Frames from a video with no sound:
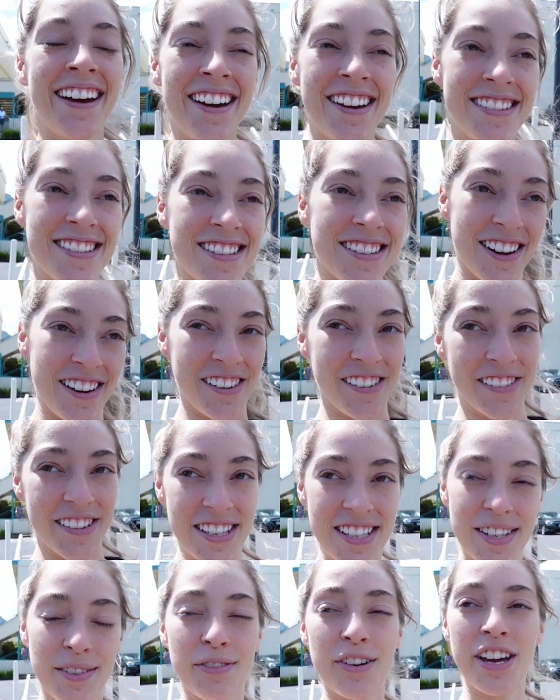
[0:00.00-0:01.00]
So
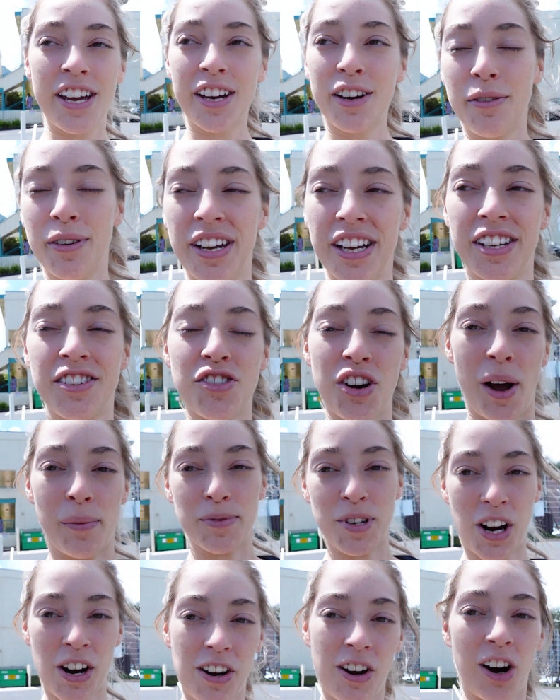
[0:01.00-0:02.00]
this week we
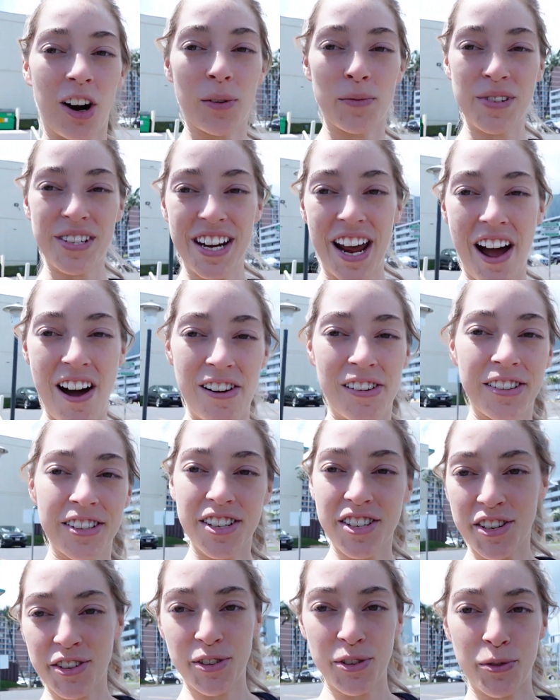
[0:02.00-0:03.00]
dropped our carbs down
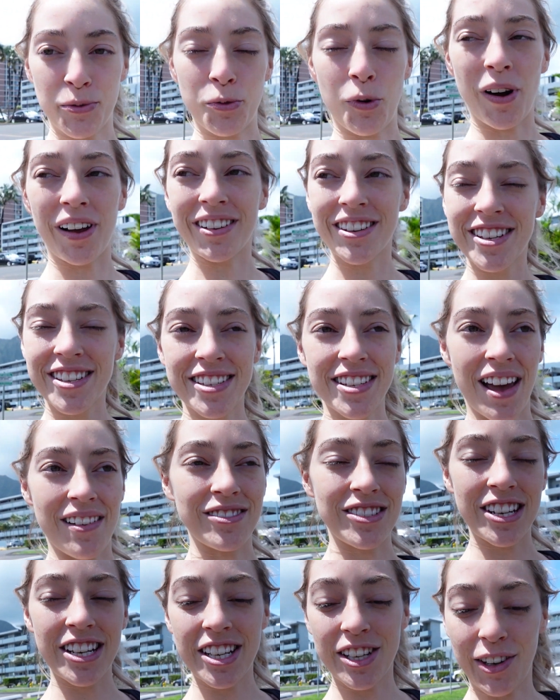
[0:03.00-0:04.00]
to
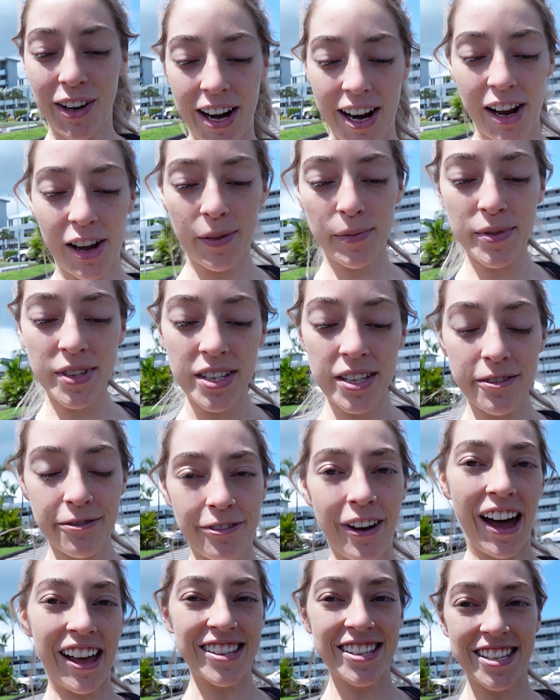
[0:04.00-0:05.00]
170 grams.
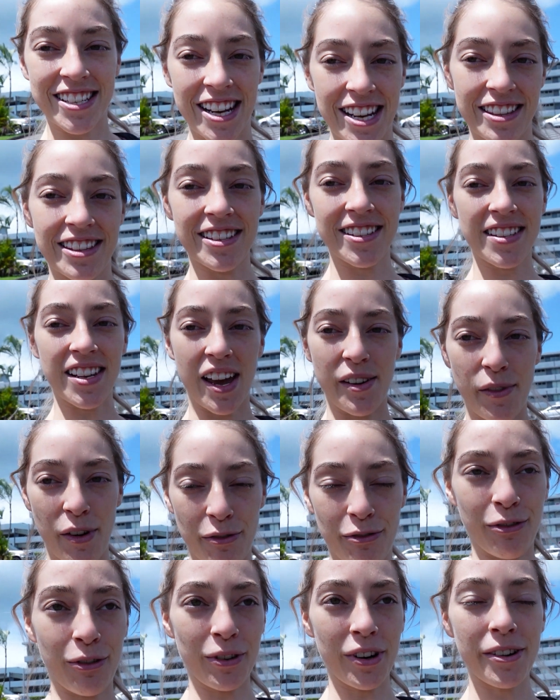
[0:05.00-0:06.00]
Fat stayed the same
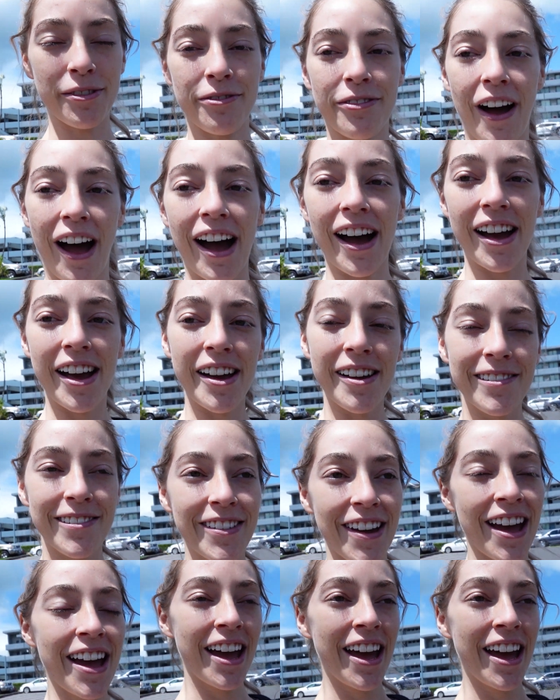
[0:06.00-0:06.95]
at 45.